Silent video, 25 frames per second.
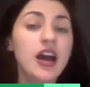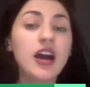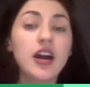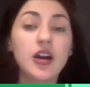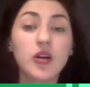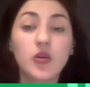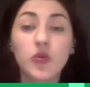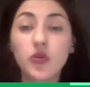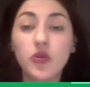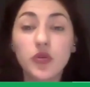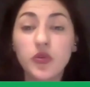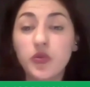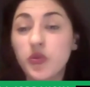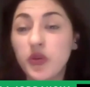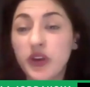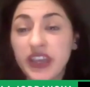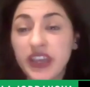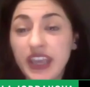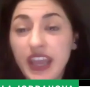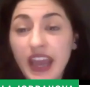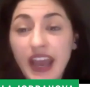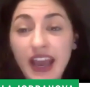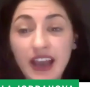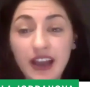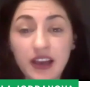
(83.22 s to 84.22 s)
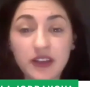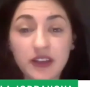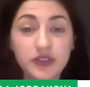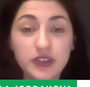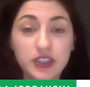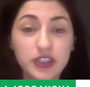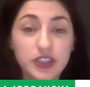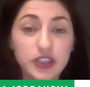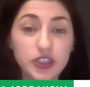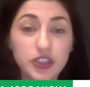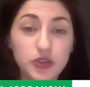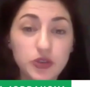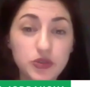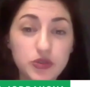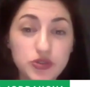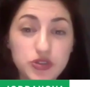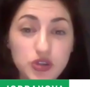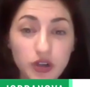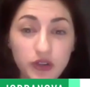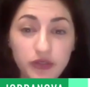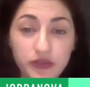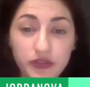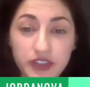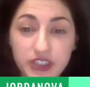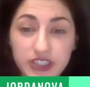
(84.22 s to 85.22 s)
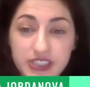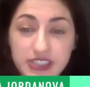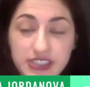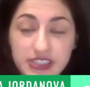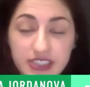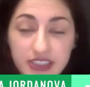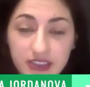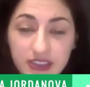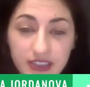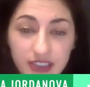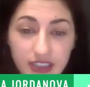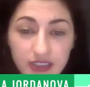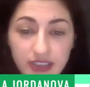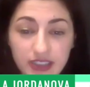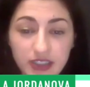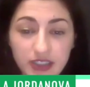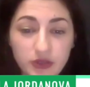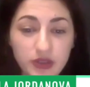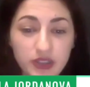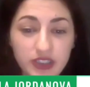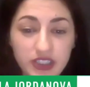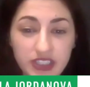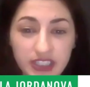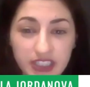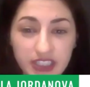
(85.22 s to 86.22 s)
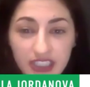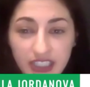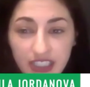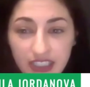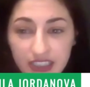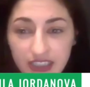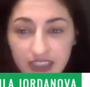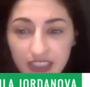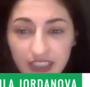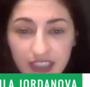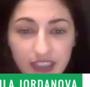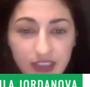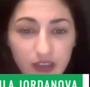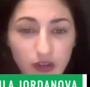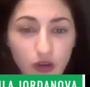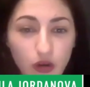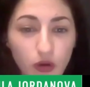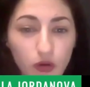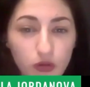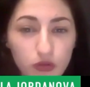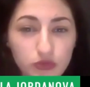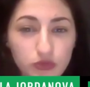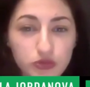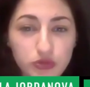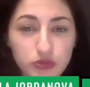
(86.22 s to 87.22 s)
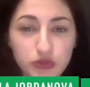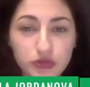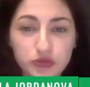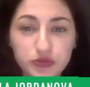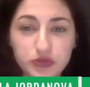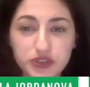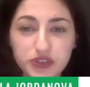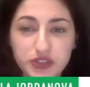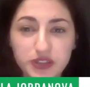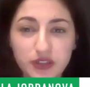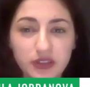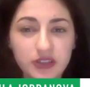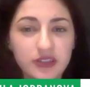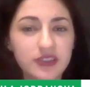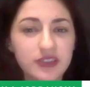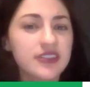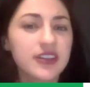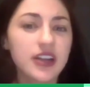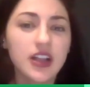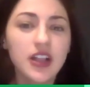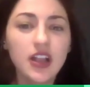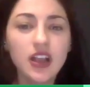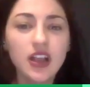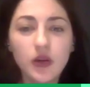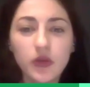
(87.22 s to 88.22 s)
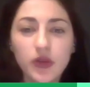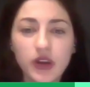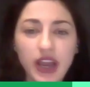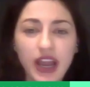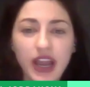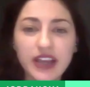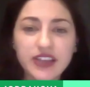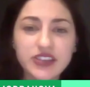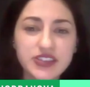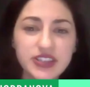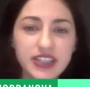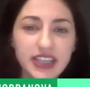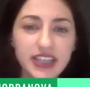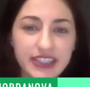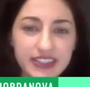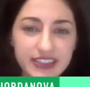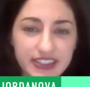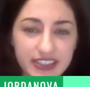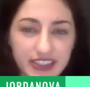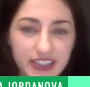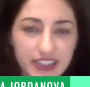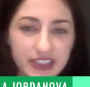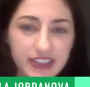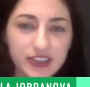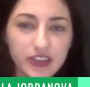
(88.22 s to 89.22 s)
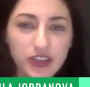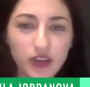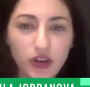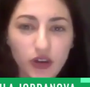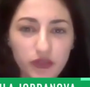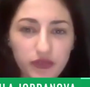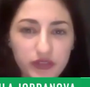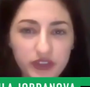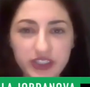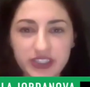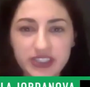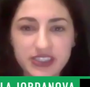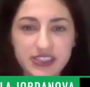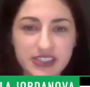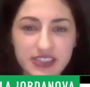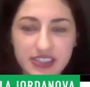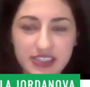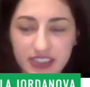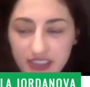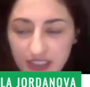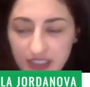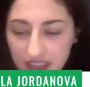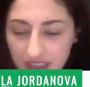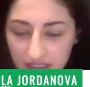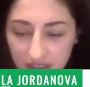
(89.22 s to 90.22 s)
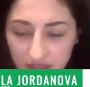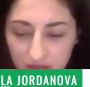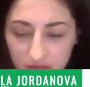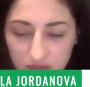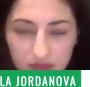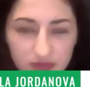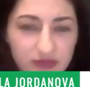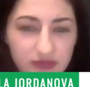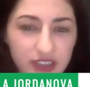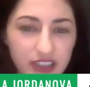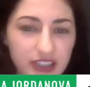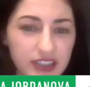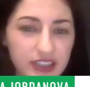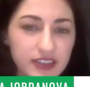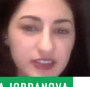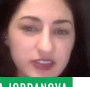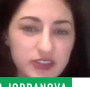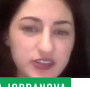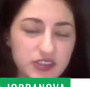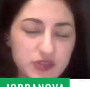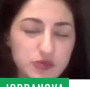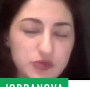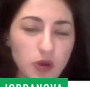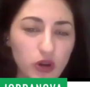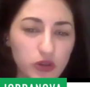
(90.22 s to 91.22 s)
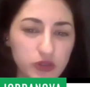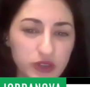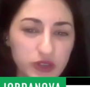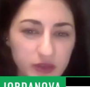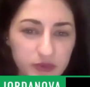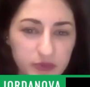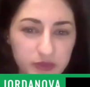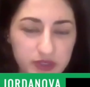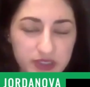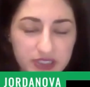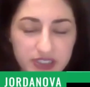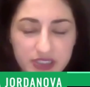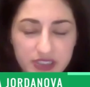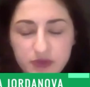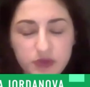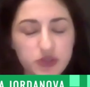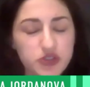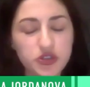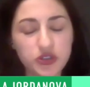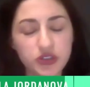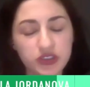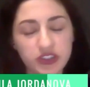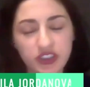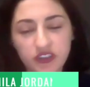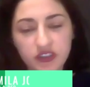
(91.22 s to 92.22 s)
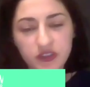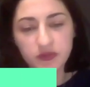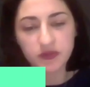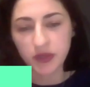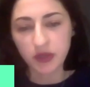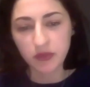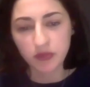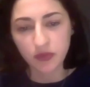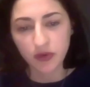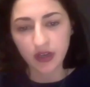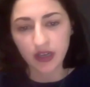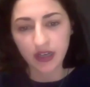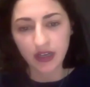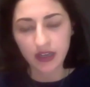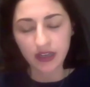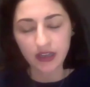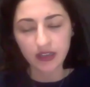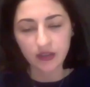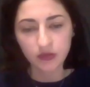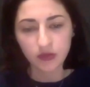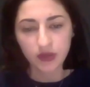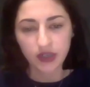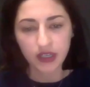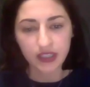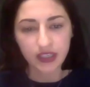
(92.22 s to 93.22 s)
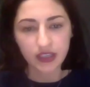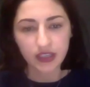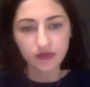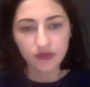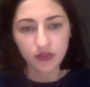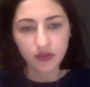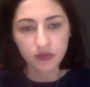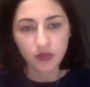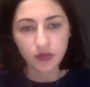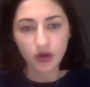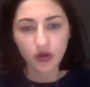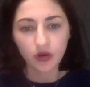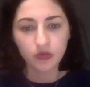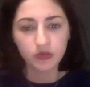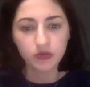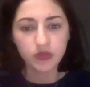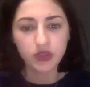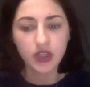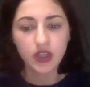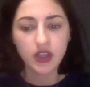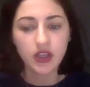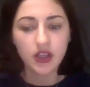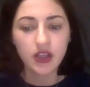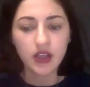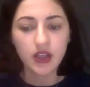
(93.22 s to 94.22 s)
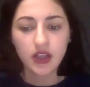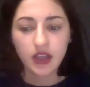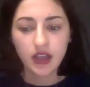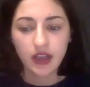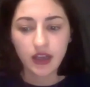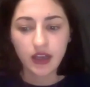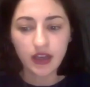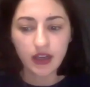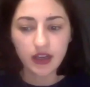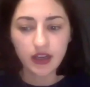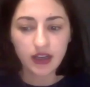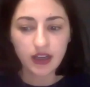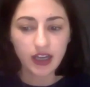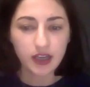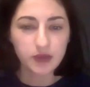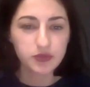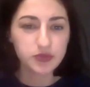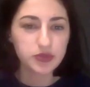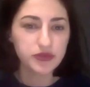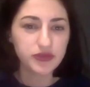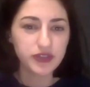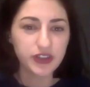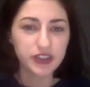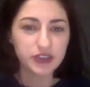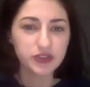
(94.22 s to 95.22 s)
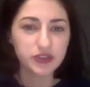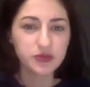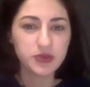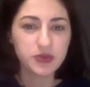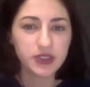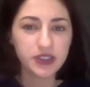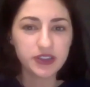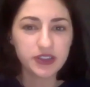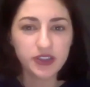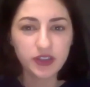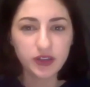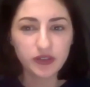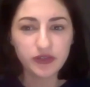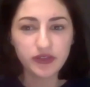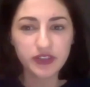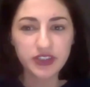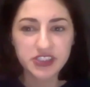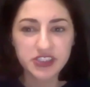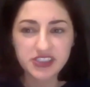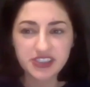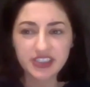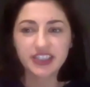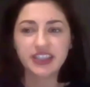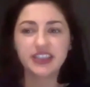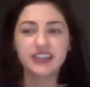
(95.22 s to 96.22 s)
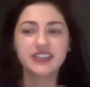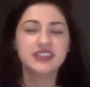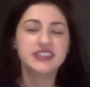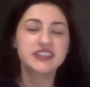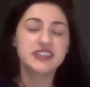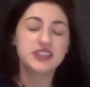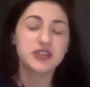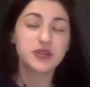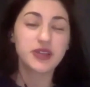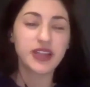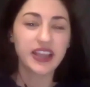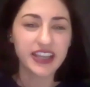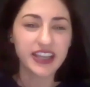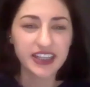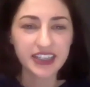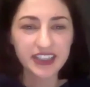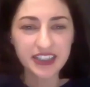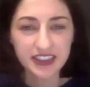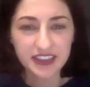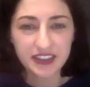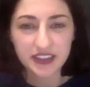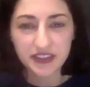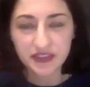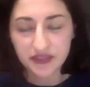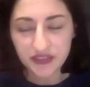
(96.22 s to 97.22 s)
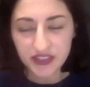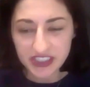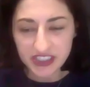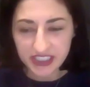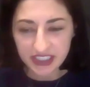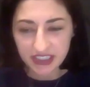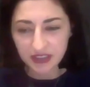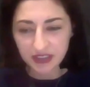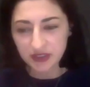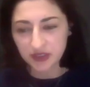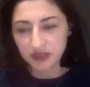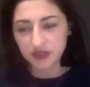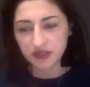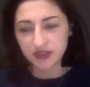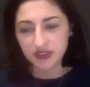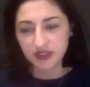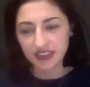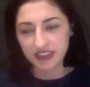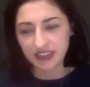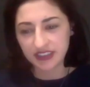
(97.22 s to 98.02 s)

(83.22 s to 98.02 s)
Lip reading: We have a huge office and anyone can get their own room. So we're isolating in the office in small numbers. Majority of the people are working from home. I prefer to be in the office. I still like physical